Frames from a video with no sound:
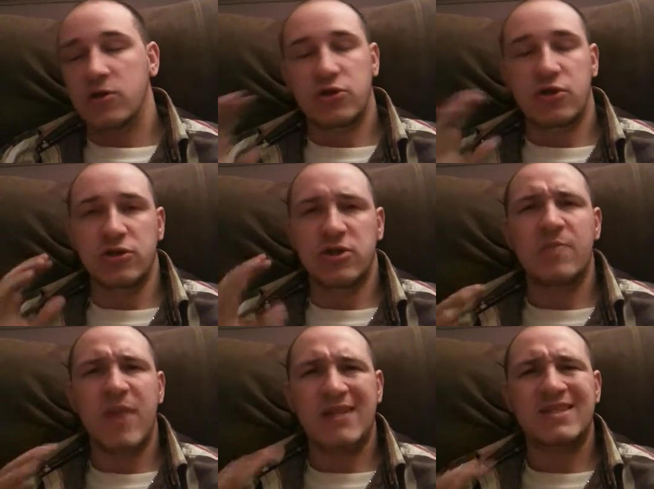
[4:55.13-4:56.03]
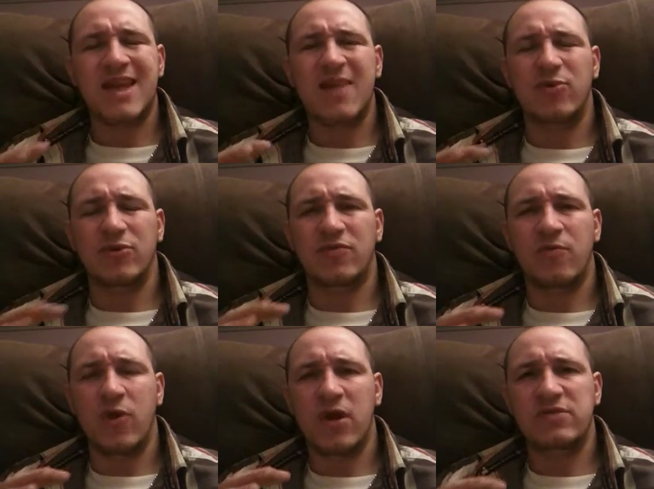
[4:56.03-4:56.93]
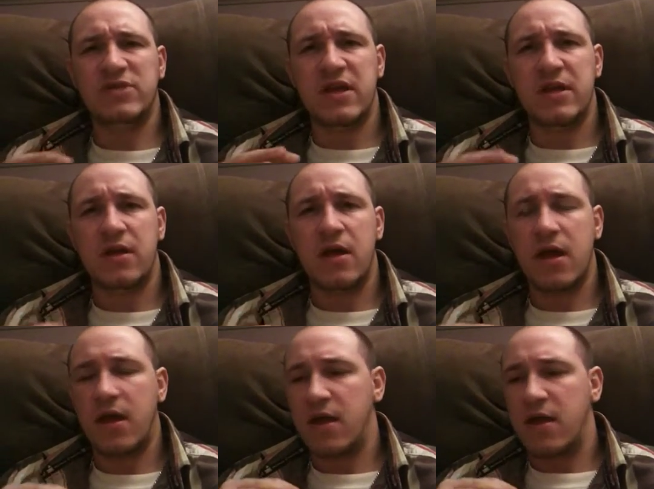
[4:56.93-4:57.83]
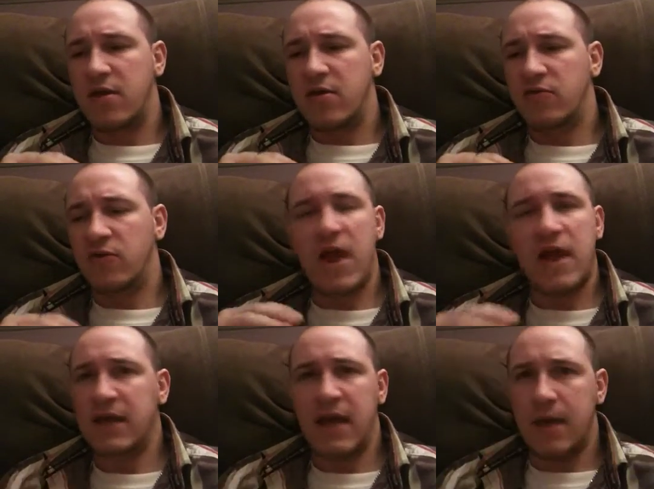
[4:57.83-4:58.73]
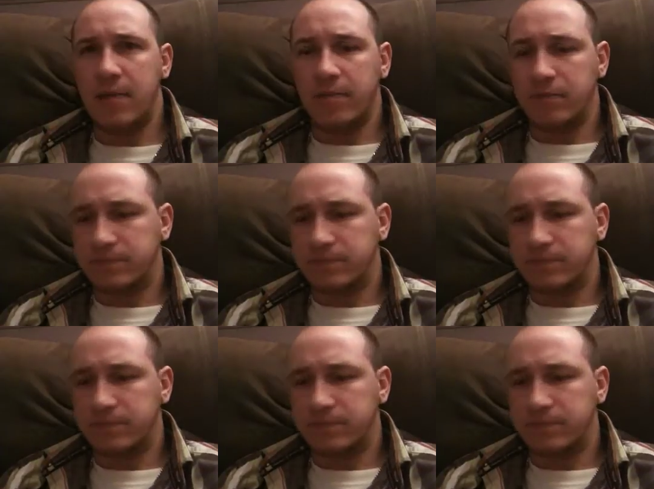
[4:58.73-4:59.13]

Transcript: So those are the main staples from what I've seen for any game.